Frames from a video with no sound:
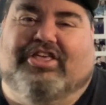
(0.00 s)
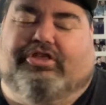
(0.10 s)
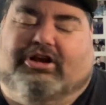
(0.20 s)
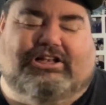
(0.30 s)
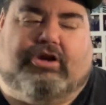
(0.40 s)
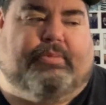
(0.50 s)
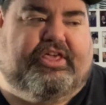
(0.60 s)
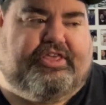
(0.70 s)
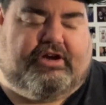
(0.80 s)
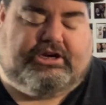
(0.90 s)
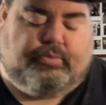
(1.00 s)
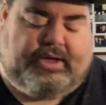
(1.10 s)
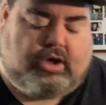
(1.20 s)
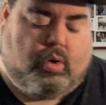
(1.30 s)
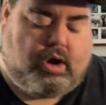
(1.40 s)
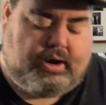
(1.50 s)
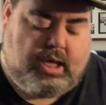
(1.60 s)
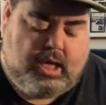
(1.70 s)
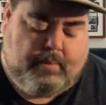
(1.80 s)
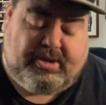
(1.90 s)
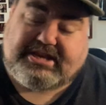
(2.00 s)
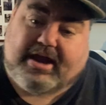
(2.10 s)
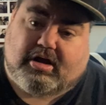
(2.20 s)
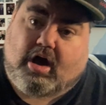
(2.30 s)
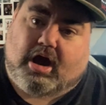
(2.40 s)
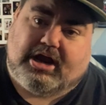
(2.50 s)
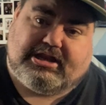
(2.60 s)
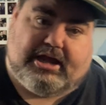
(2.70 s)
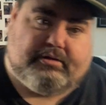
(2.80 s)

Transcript: There's so many theories that we can go on. But Derek Carr,